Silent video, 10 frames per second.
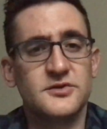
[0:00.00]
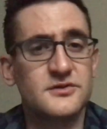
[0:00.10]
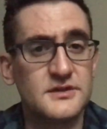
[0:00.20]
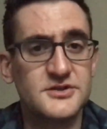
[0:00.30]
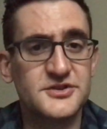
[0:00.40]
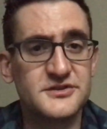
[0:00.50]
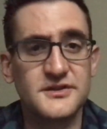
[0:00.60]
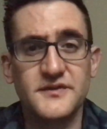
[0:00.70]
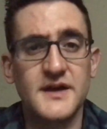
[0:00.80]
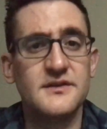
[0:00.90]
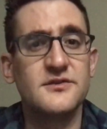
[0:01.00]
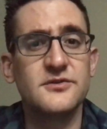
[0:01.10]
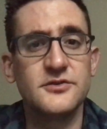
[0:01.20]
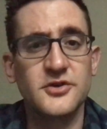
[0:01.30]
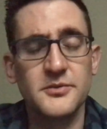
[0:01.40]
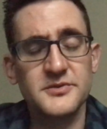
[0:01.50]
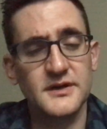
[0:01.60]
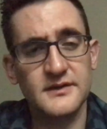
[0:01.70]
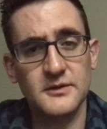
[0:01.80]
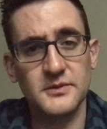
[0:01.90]
let's just define these two terms, and I
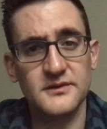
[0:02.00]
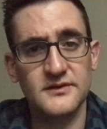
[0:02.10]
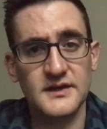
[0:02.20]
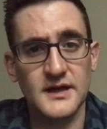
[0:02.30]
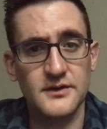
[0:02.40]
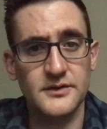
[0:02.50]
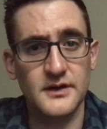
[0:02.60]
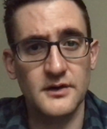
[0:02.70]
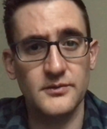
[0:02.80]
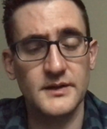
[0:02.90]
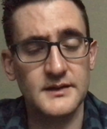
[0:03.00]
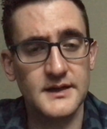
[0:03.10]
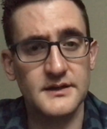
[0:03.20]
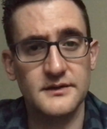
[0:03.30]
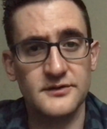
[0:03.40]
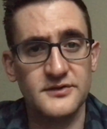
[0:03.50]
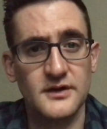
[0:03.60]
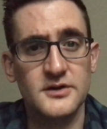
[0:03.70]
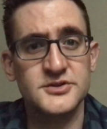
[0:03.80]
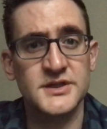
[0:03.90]
think we see how they are related.
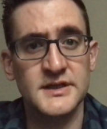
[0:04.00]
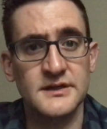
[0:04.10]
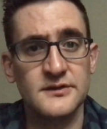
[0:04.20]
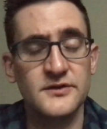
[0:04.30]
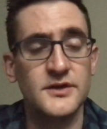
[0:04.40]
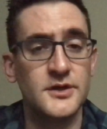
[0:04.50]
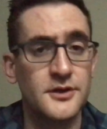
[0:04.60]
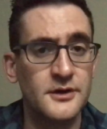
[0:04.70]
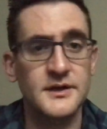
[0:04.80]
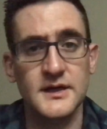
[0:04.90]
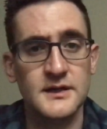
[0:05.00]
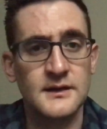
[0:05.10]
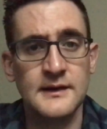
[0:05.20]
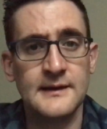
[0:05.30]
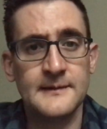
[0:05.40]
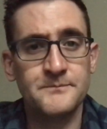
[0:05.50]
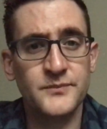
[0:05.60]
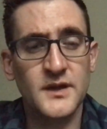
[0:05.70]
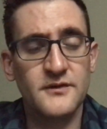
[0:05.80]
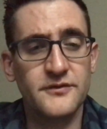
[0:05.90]
Nostalgia is yearning
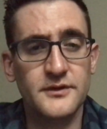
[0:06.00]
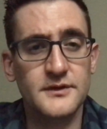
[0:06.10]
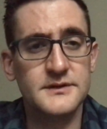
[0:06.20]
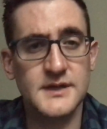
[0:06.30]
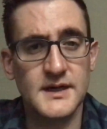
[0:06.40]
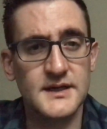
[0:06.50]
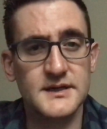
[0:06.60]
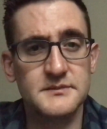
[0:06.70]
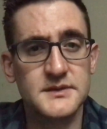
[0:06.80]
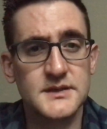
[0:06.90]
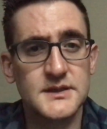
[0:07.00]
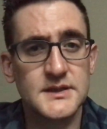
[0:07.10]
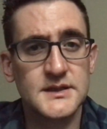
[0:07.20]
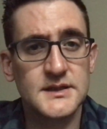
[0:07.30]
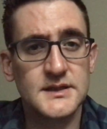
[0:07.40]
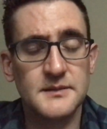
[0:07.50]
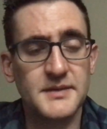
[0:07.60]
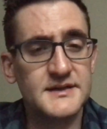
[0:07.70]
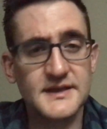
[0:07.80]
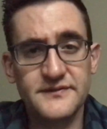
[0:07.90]
for a time. And by
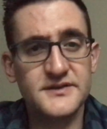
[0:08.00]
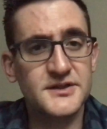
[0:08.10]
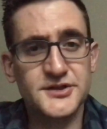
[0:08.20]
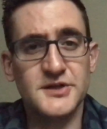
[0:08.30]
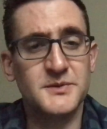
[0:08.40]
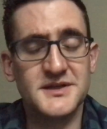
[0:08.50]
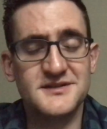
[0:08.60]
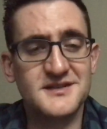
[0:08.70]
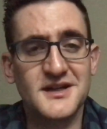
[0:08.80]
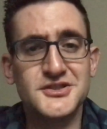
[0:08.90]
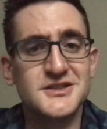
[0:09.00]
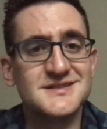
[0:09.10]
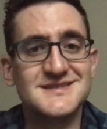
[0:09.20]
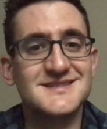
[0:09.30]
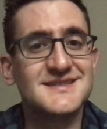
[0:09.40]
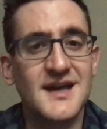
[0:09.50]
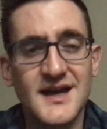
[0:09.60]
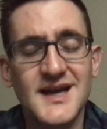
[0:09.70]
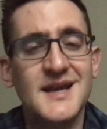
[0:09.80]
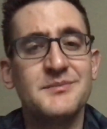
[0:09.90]
definition of what nostalgia is, it's a
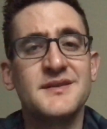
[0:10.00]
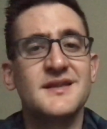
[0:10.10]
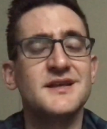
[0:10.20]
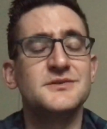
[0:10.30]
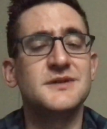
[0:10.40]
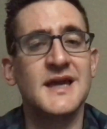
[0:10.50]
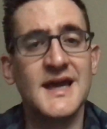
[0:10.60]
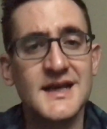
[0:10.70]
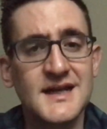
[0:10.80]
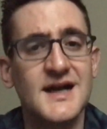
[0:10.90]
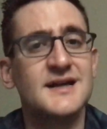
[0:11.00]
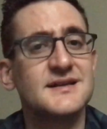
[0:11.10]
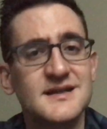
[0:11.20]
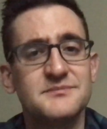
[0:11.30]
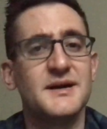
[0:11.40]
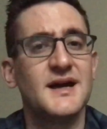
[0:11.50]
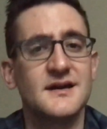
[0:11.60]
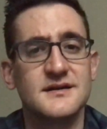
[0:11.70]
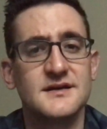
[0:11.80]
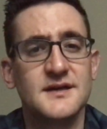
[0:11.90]
time that you cannot get
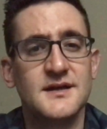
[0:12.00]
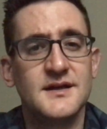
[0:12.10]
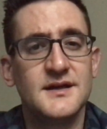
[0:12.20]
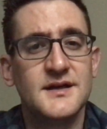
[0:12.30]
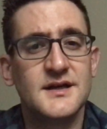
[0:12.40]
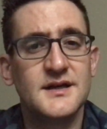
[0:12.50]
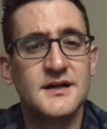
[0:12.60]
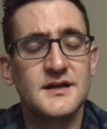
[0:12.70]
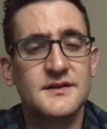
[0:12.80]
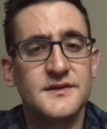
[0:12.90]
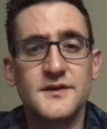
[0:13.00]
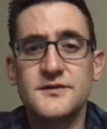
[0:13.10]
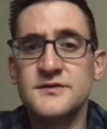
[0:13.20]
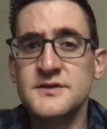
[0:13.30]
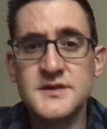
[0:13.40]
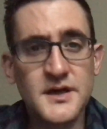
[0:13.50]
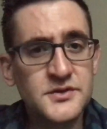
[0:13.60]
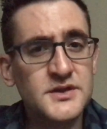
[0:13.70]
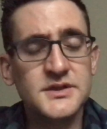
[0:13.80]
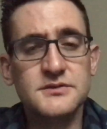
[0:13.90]
back. There's
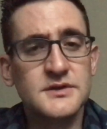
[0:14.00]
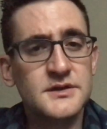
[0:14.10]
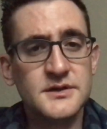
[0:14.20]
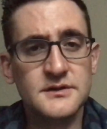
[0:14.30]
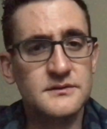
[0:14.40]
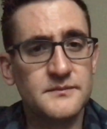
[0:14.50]
nothing you can do.